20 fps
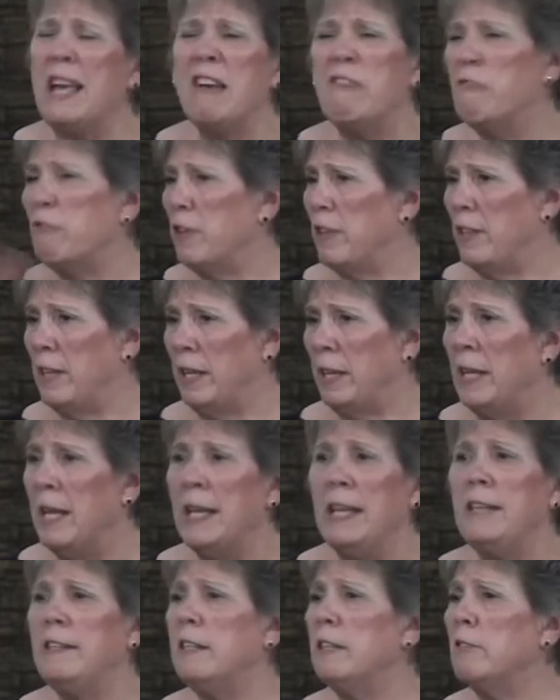Everything.
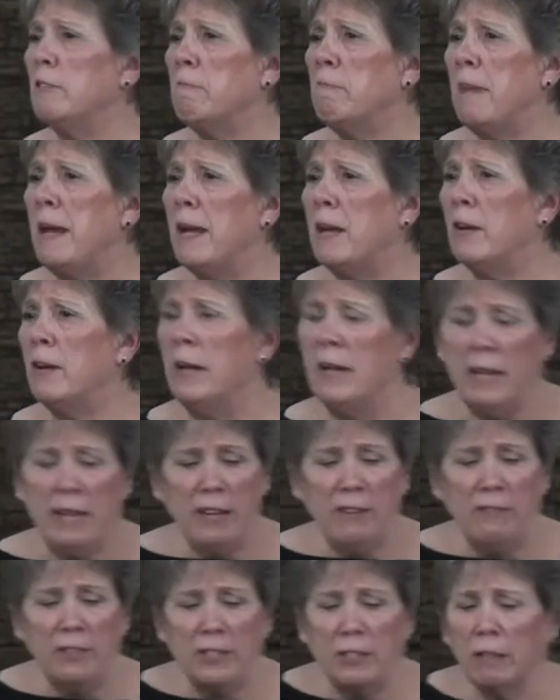It doesn't matter
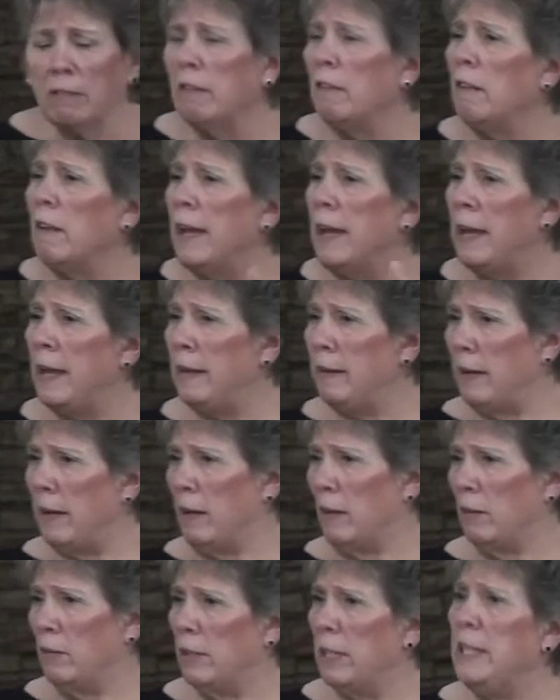if it's a little
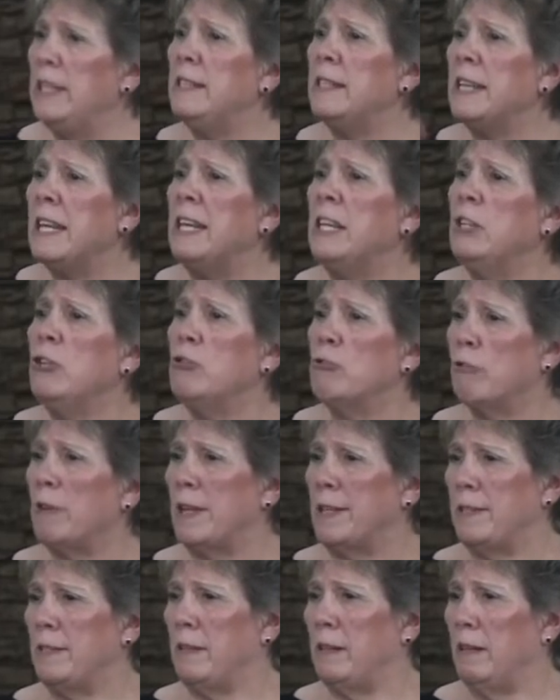hangnail. He's
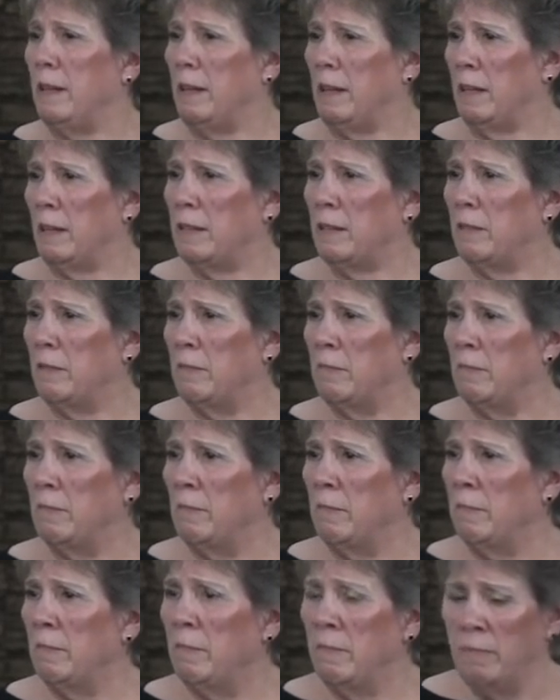interested in
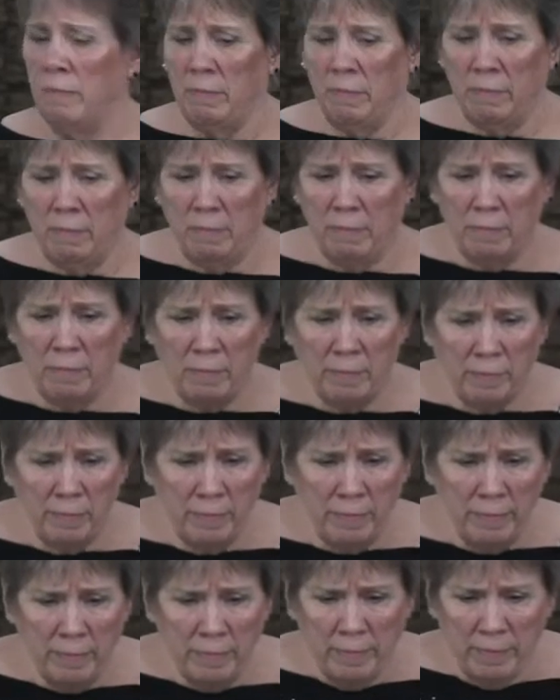it.
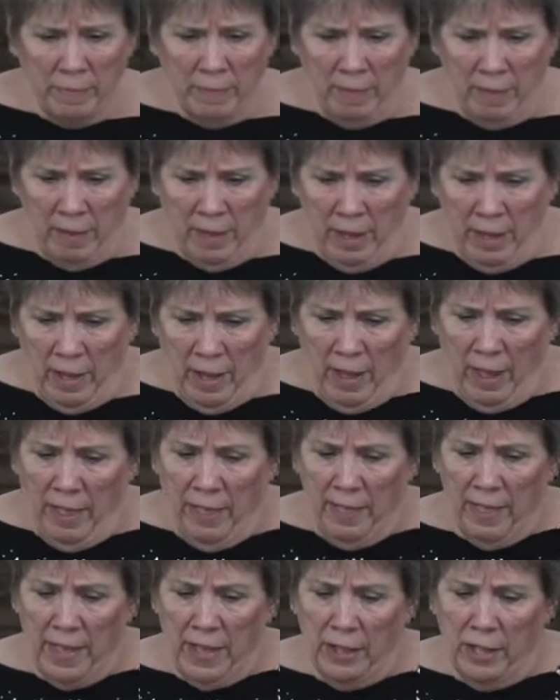
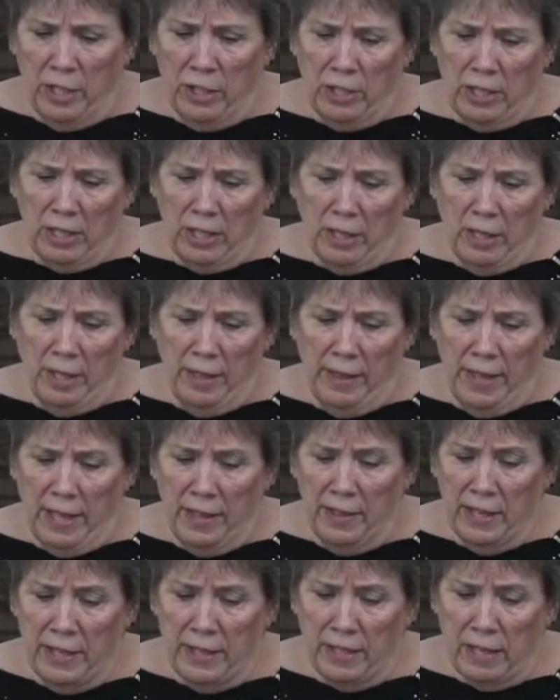Then
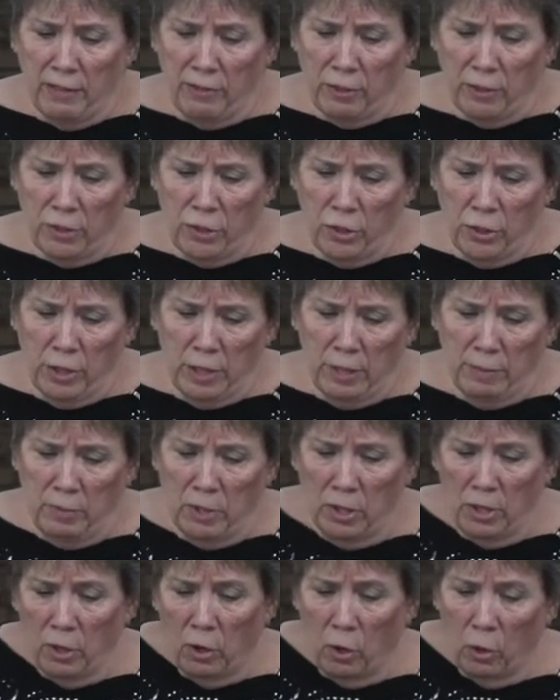the devil took him
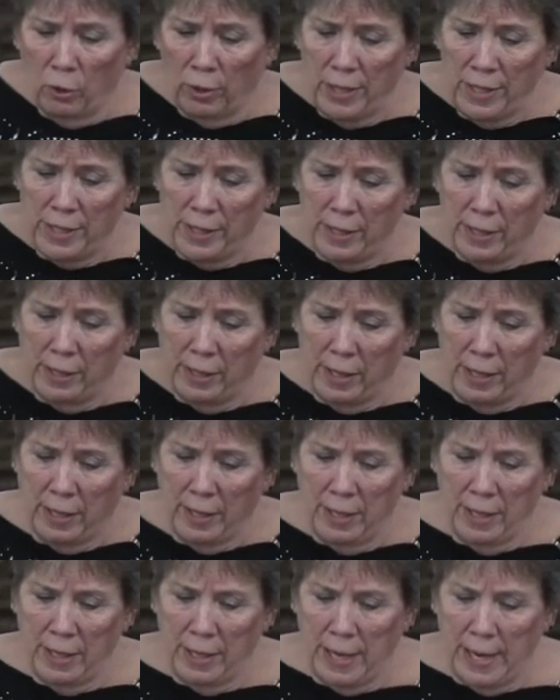to the holy
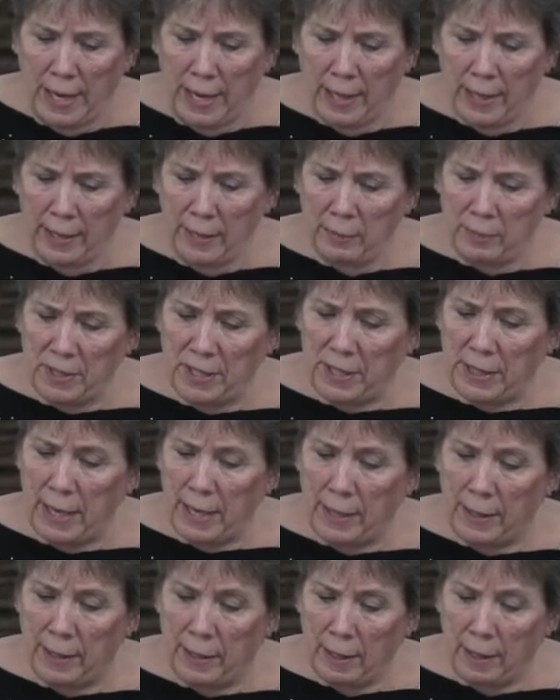city and had him
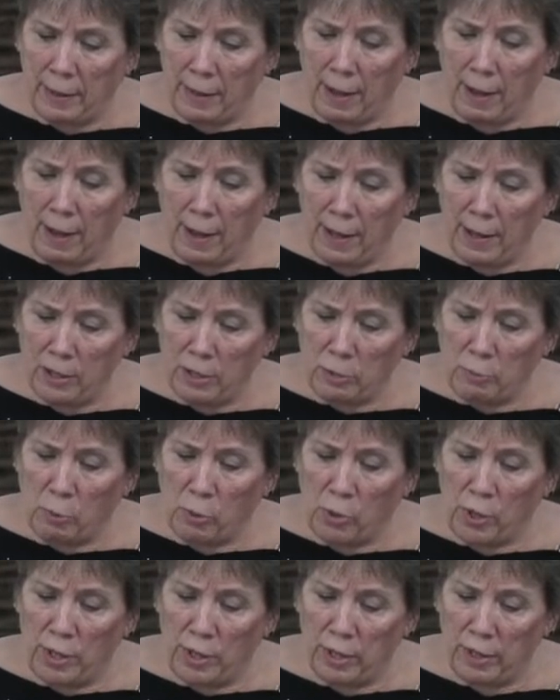stand on the highest
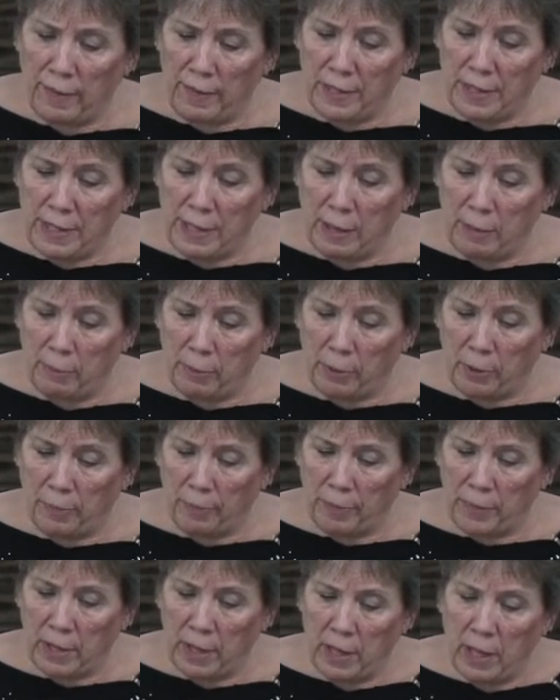point of the temple.